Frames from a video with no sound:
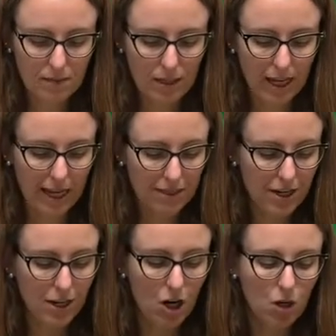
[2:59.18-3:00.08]
And
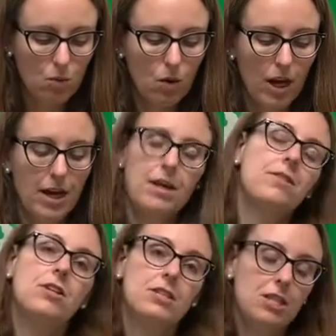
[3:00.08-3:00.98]

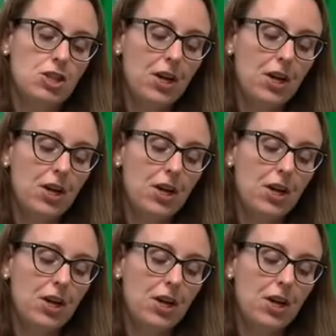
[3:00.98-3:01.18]
there is a tray